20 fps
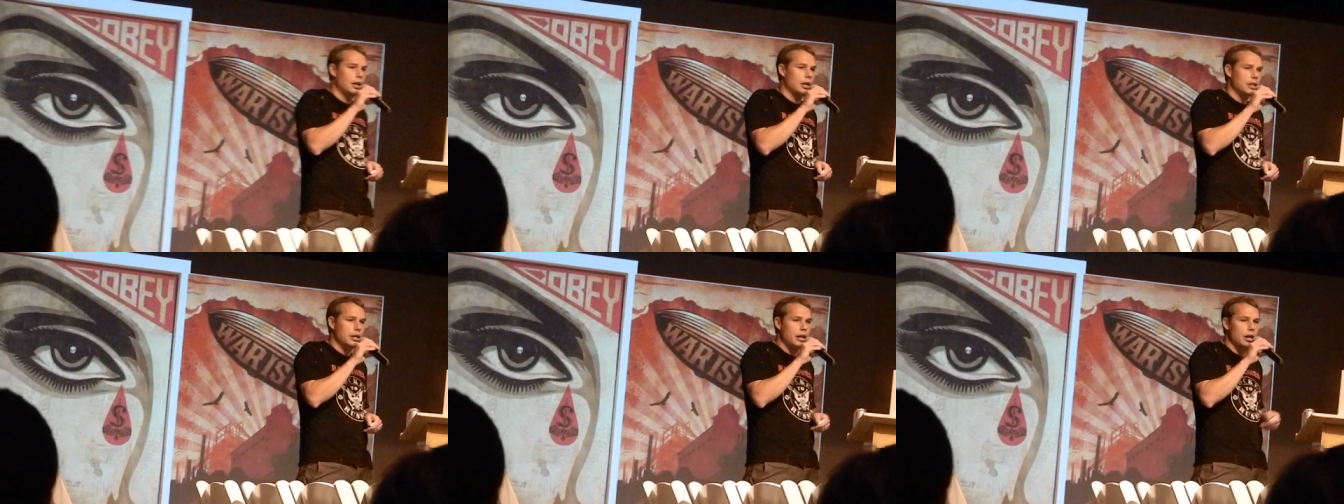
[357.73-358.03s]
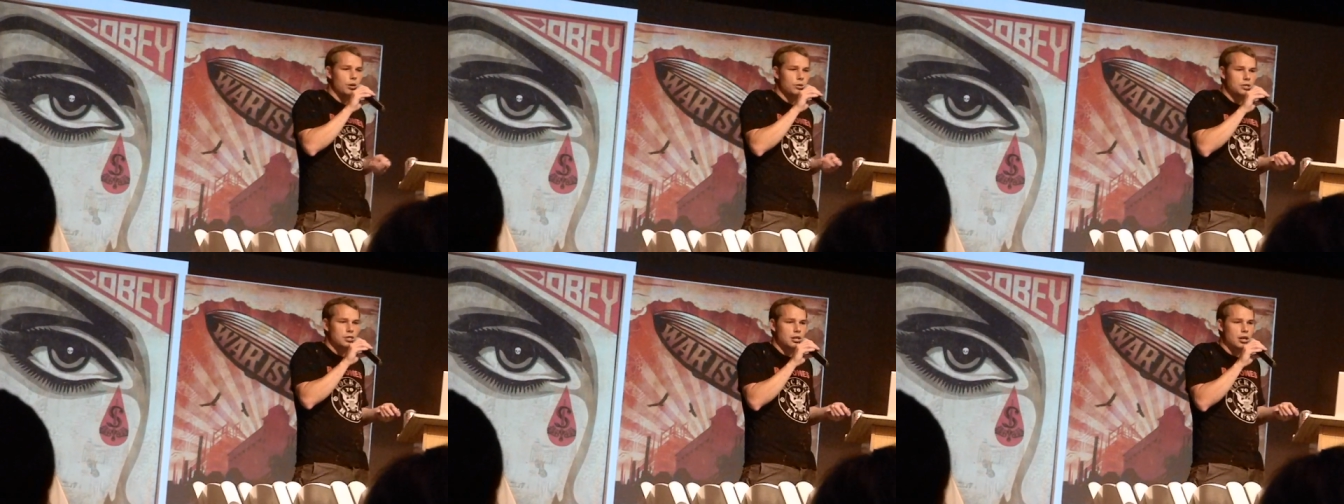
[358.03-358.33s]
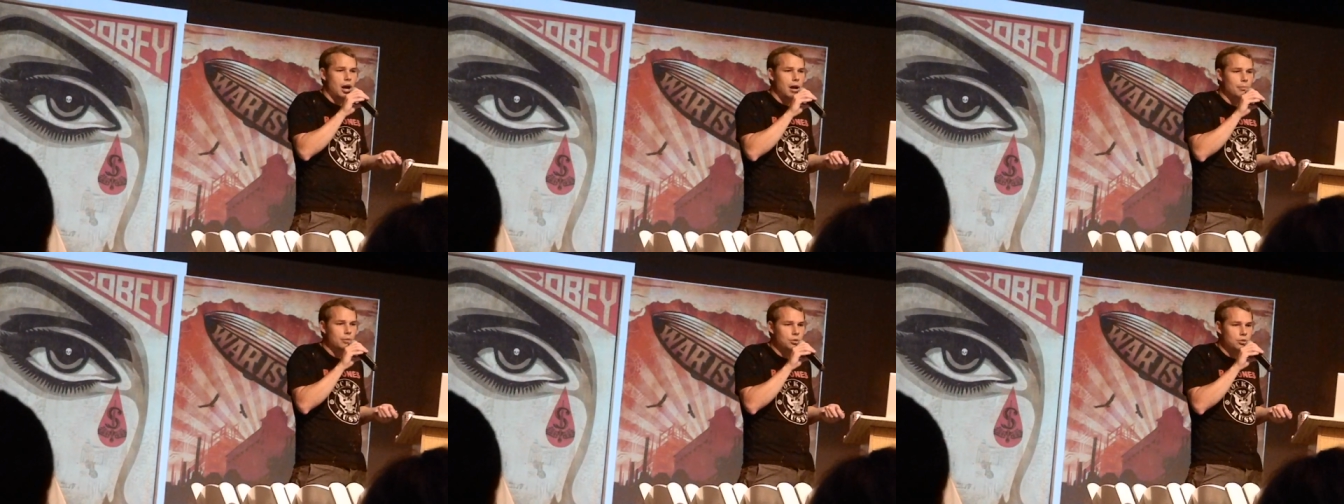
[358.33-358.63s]
You know,
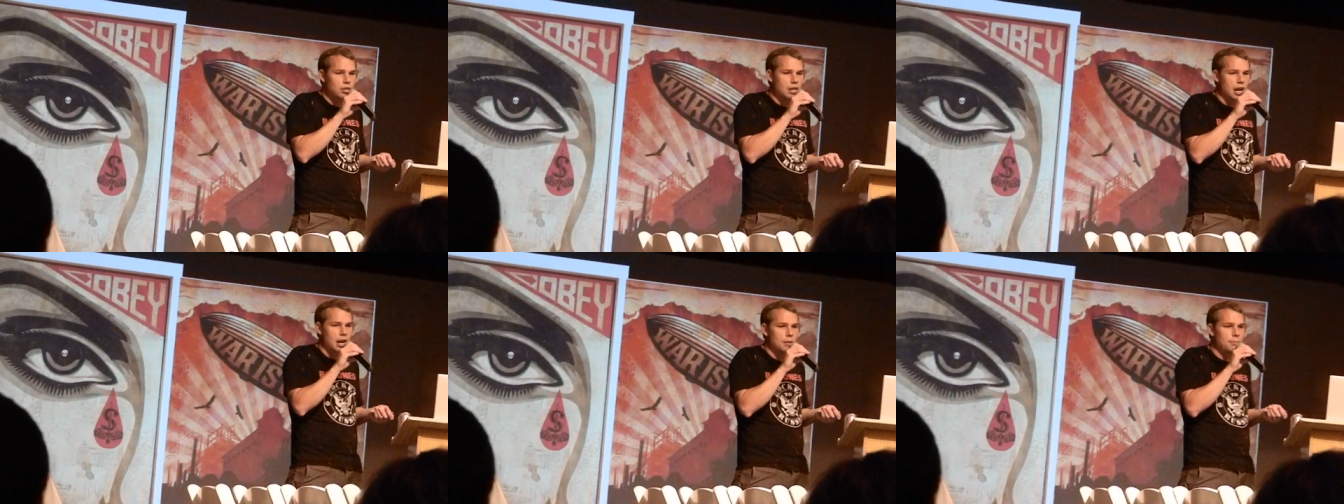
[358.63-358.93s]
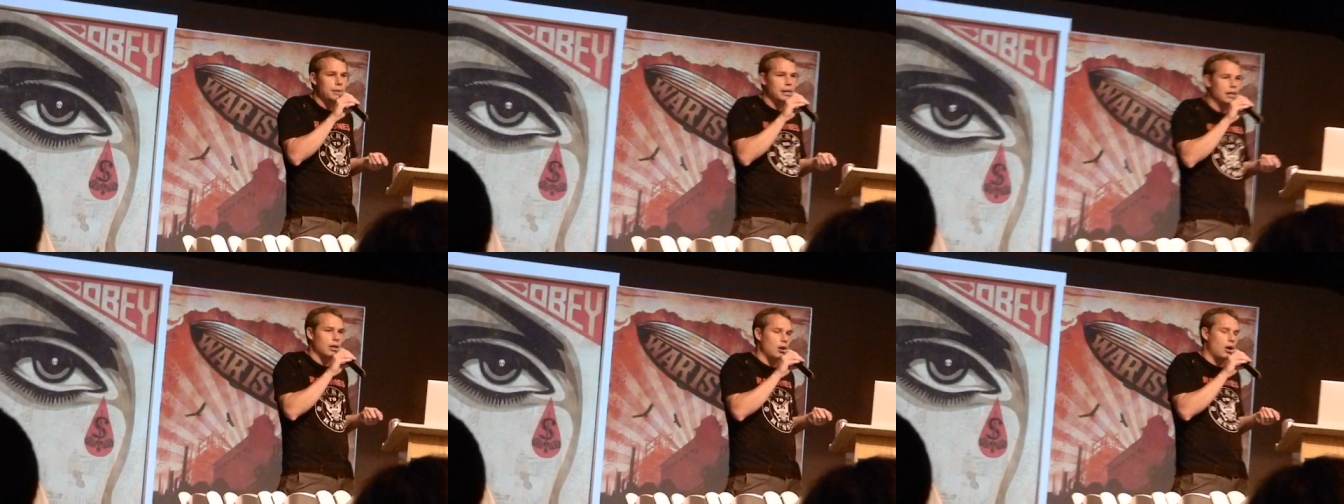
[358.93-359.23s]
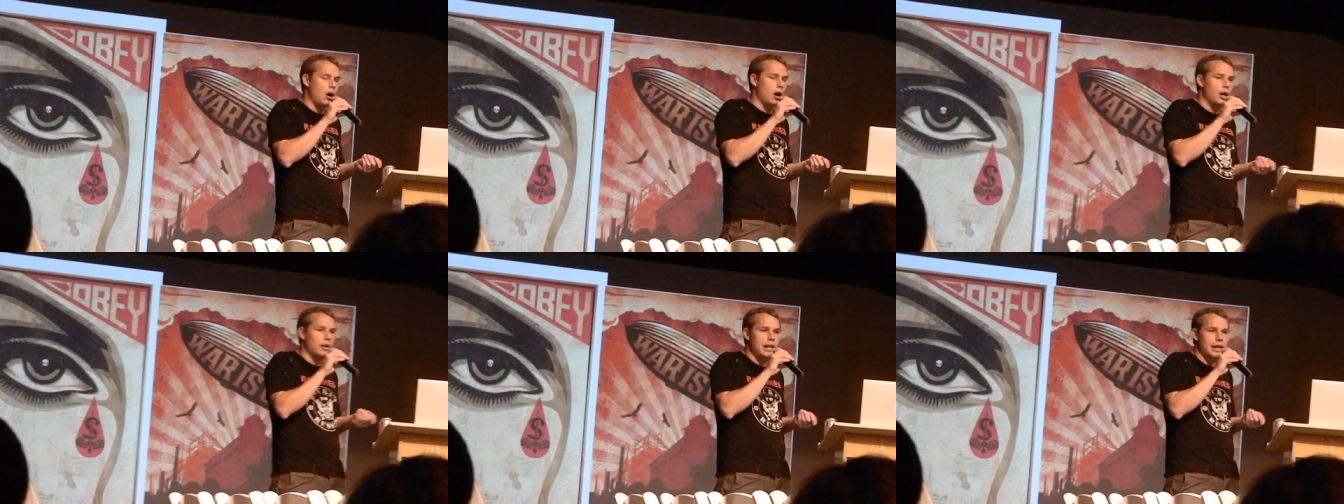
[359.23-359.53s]
Saddam Hussein being
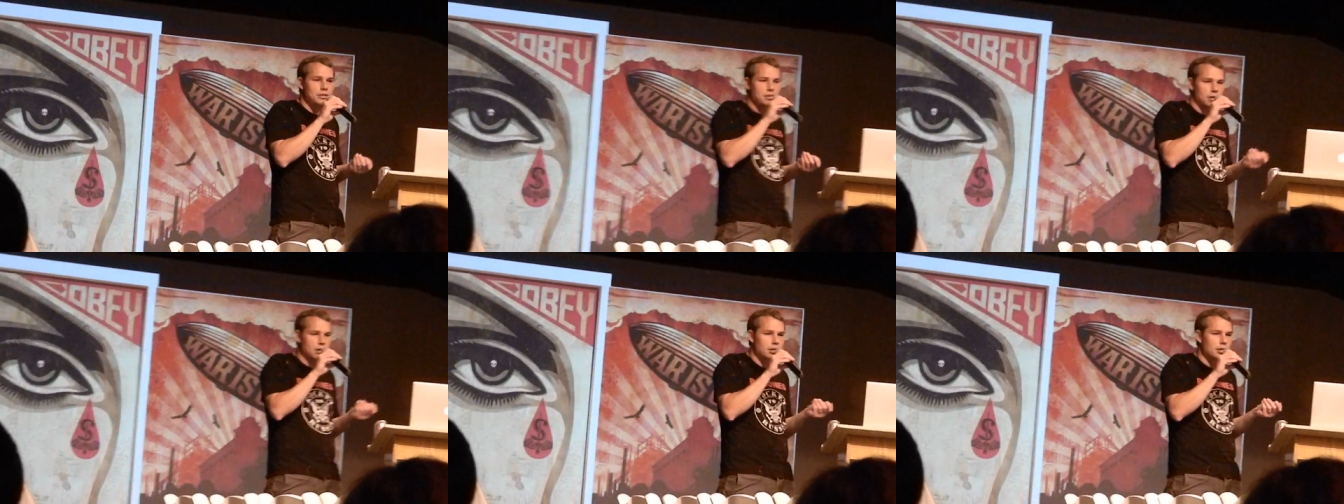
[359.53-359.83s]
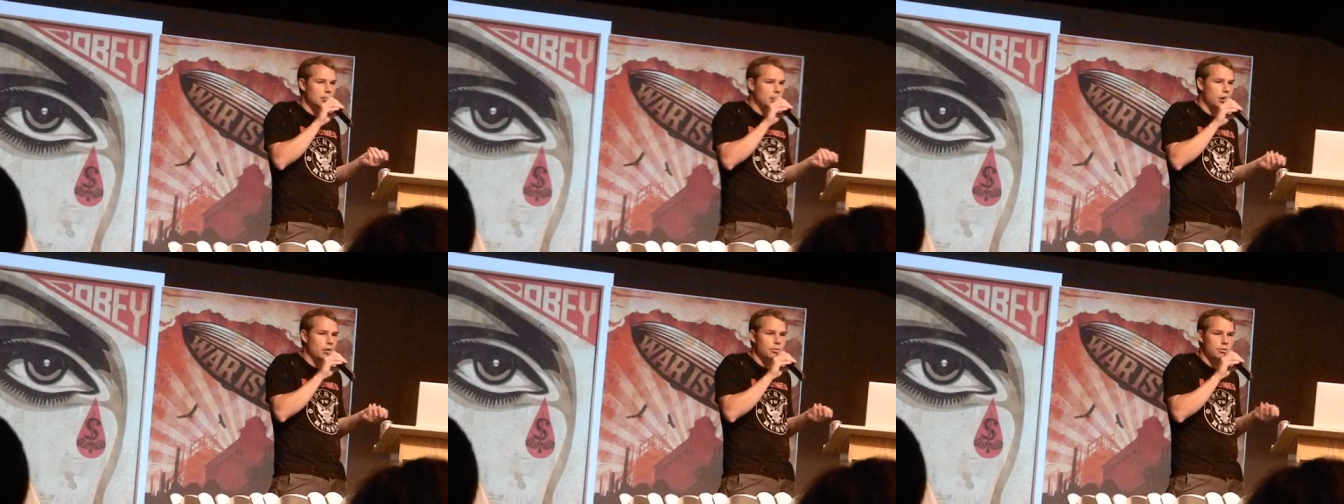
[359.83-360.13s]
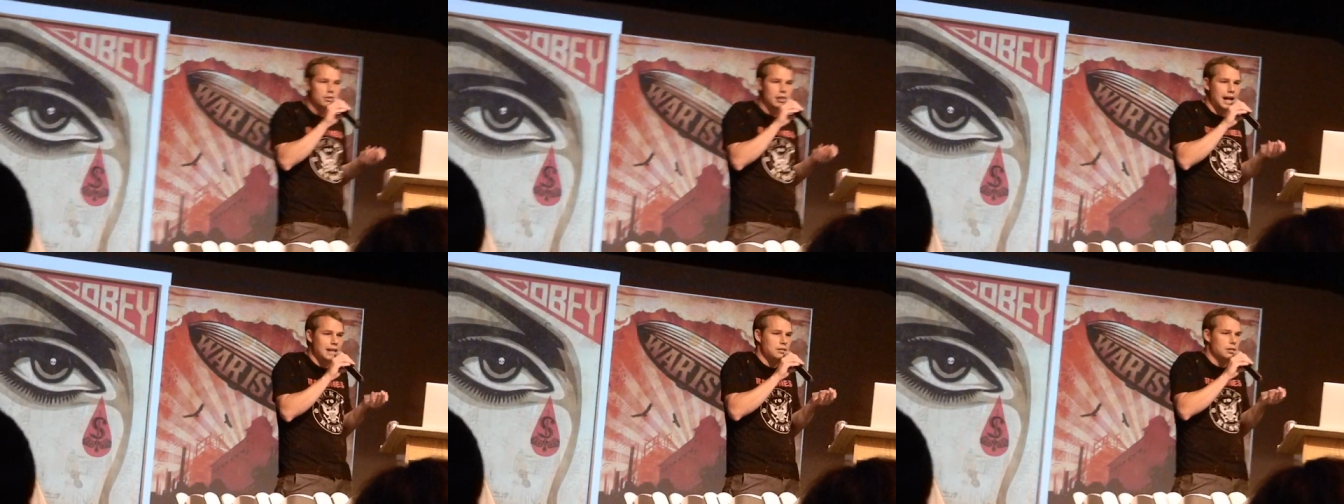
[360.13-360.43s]
gone, that's
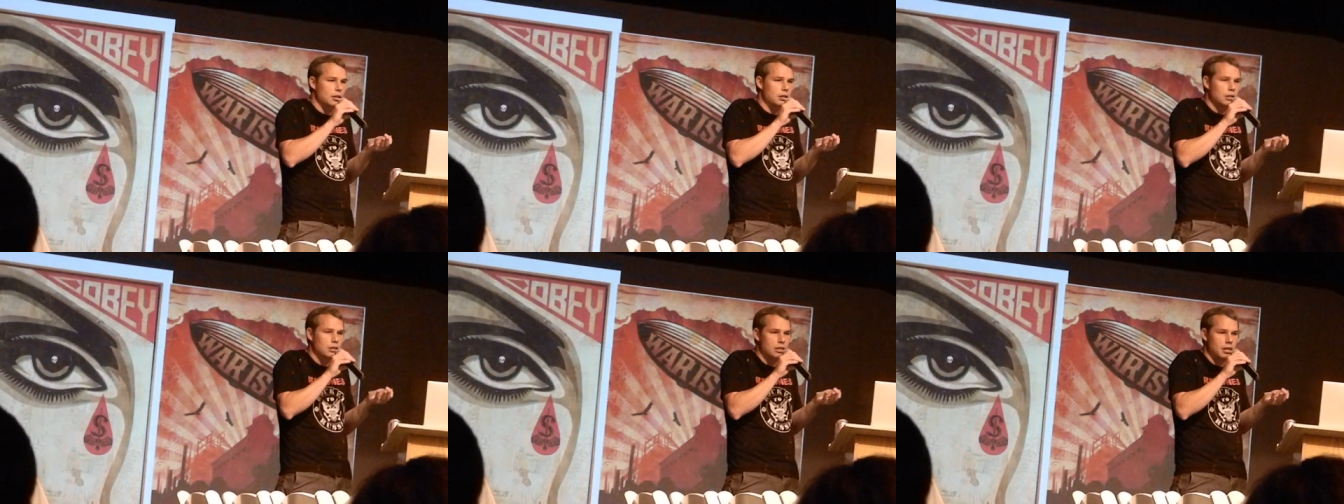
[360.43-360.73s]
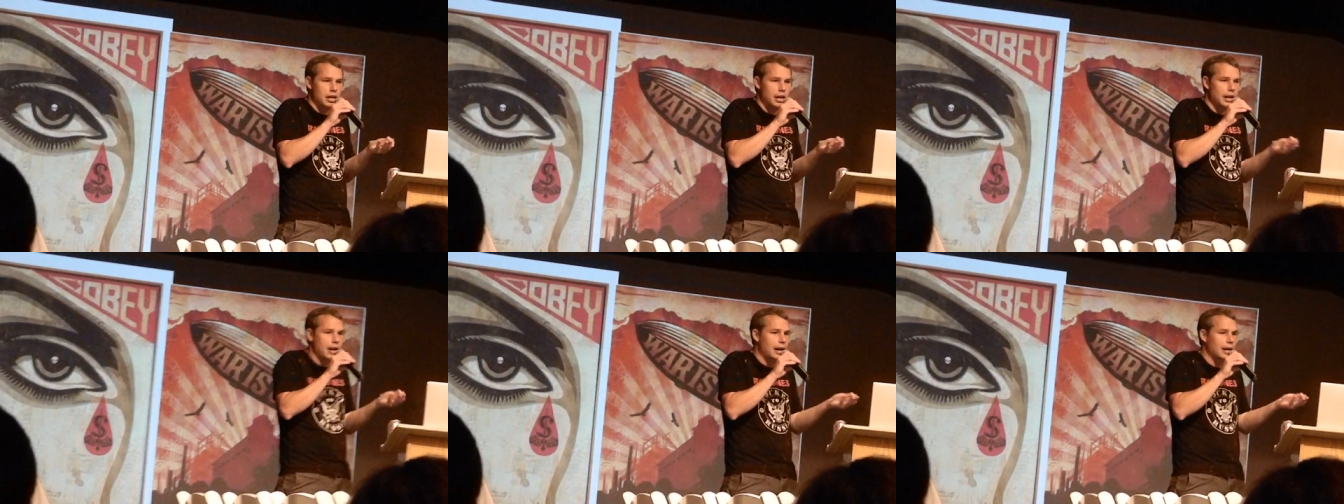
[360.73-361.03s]
a good thing.